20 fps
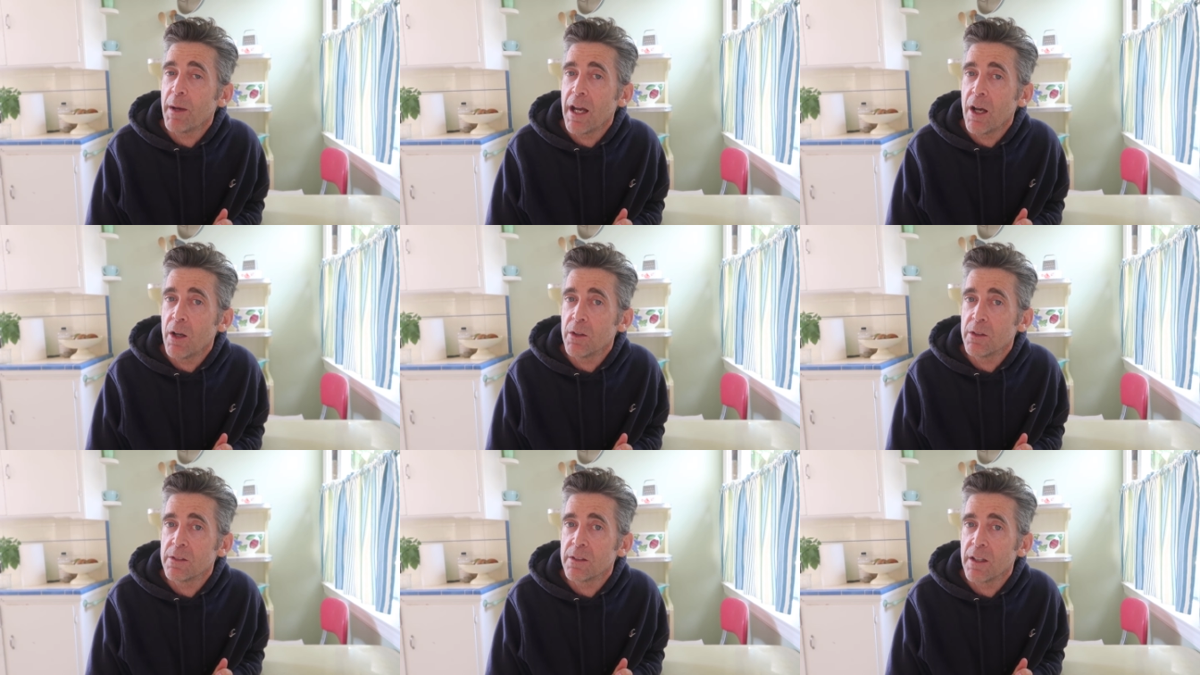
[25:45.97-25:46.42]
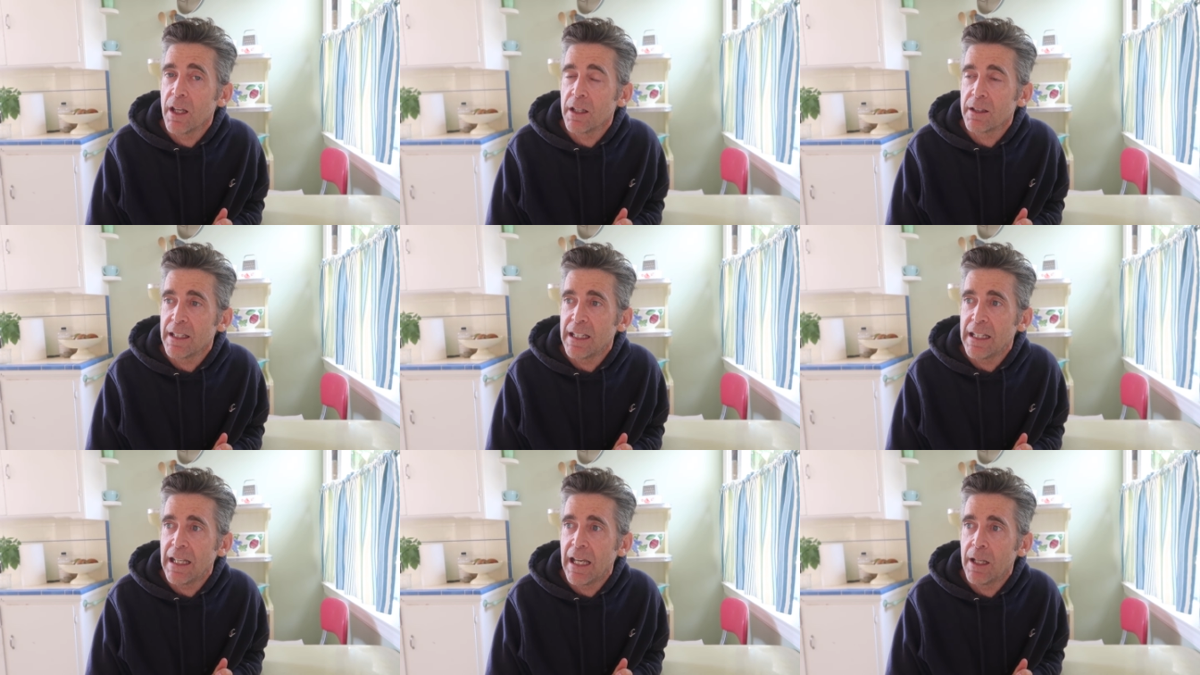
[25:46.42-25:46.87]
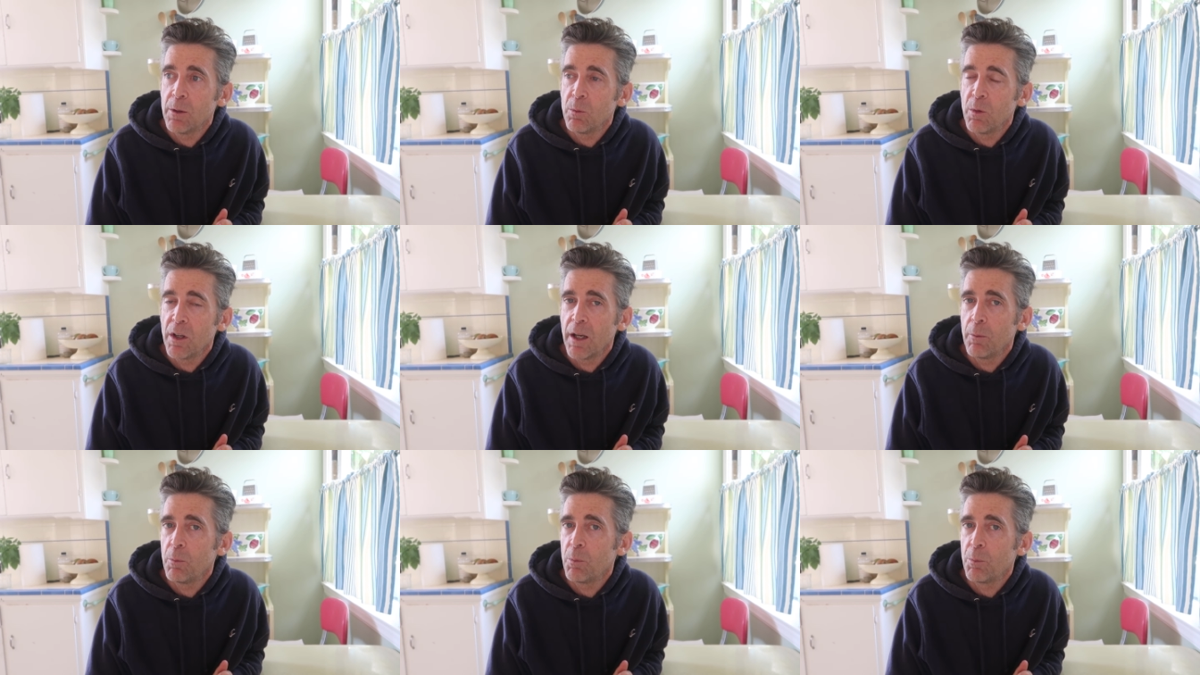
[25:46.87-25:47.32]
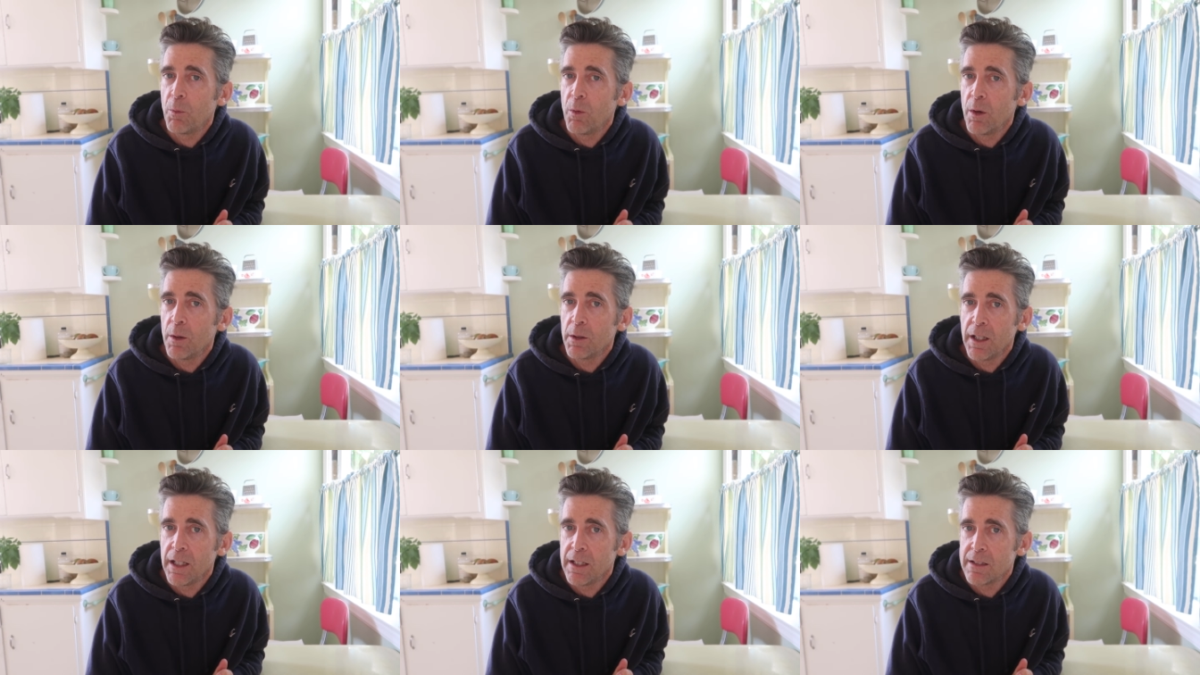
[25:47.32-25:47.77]
pounds at the end when I
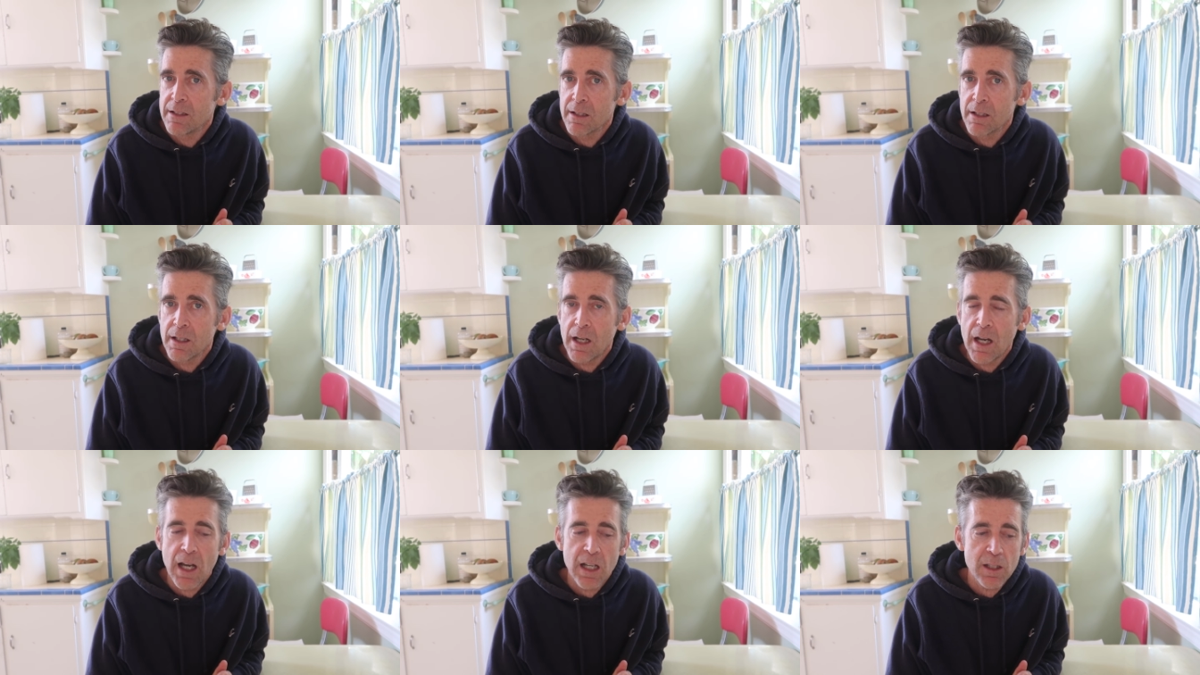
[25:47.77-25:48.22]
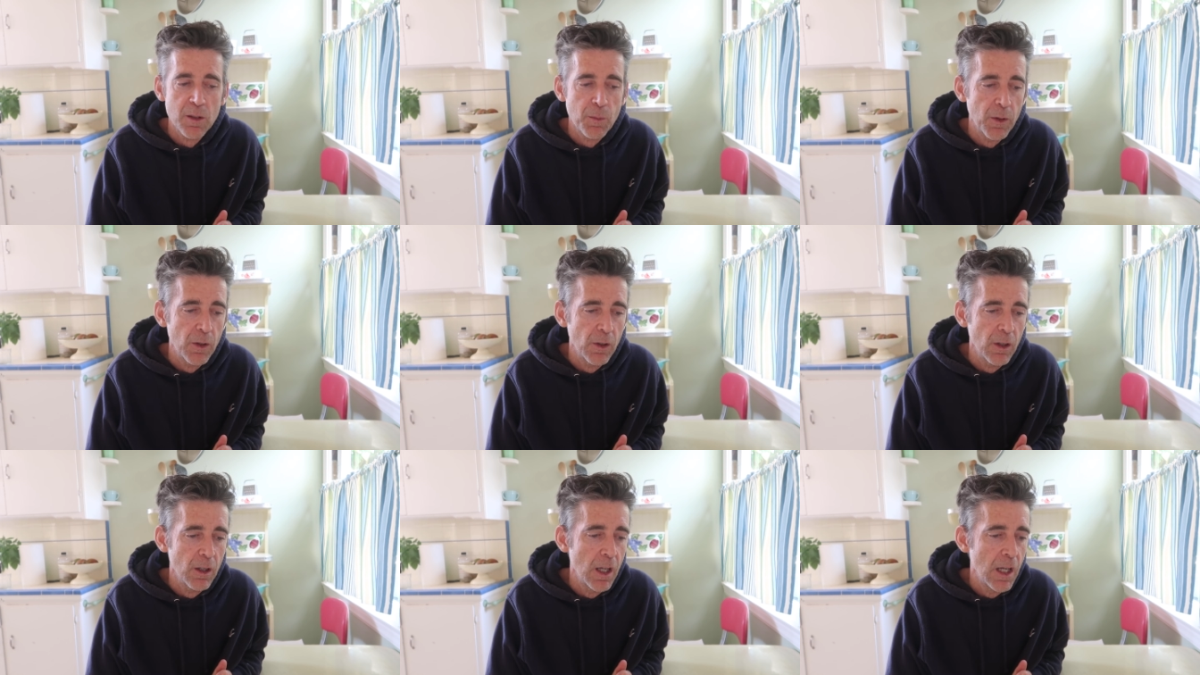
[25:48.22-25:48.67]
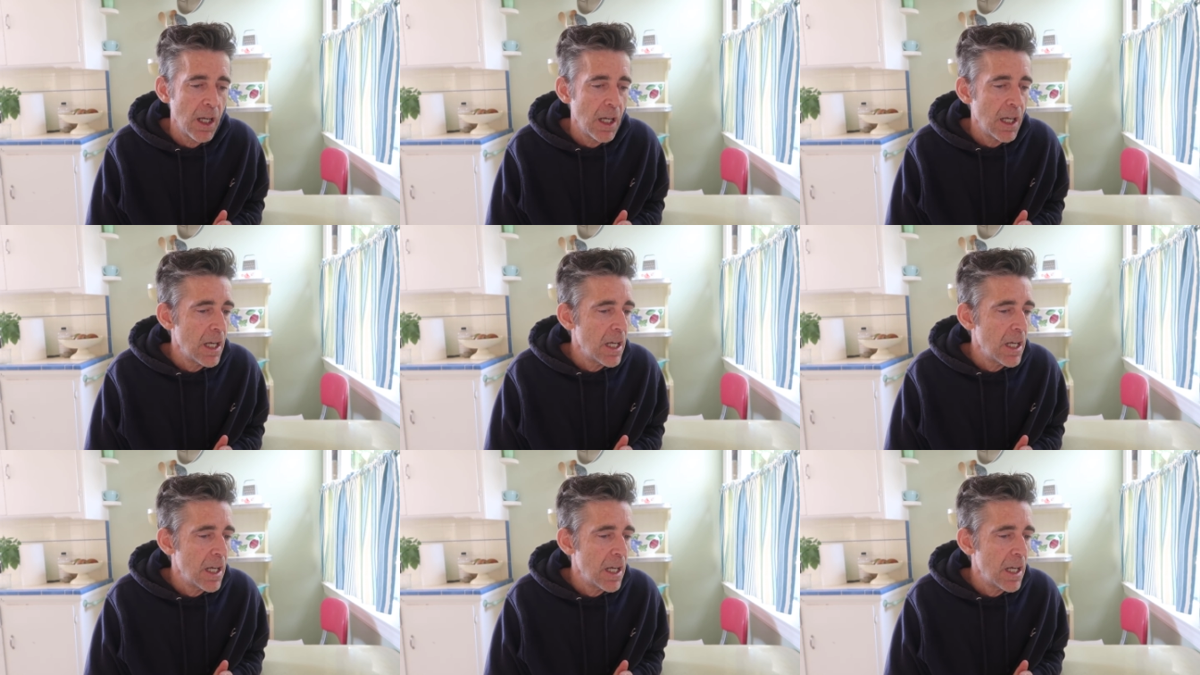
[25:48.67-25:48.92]
went into the hospital.